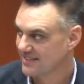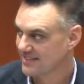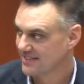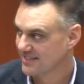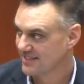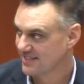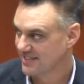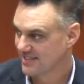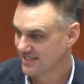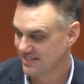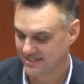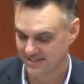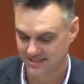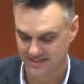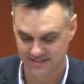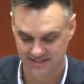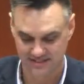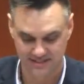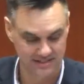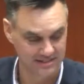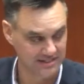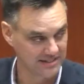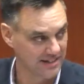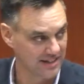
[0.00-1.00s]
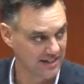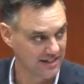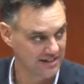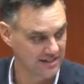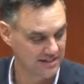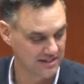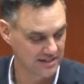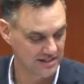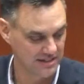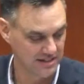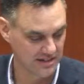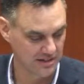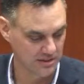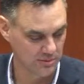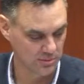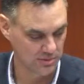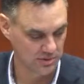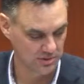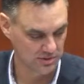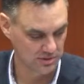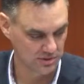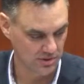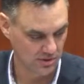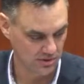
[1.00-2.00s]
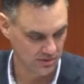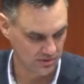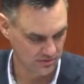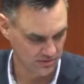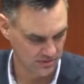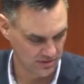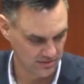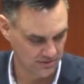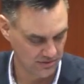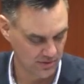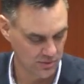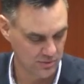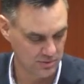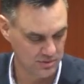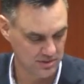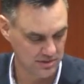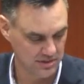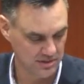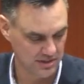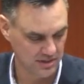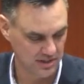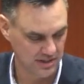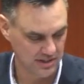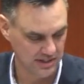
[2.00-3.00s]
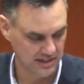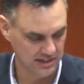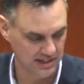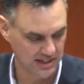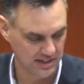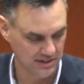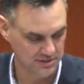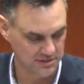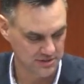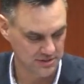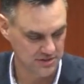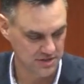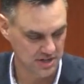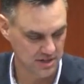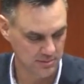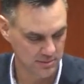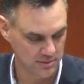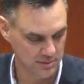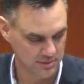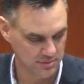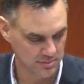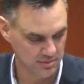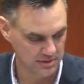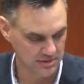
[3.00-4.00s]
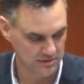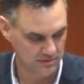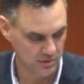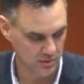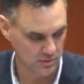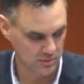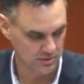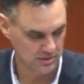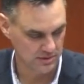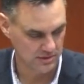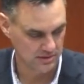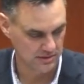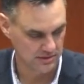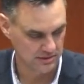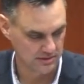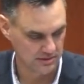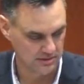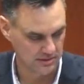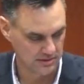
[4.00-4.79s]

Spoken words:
Seeing none, then I will call for the vote. In Council Chambers, please vote.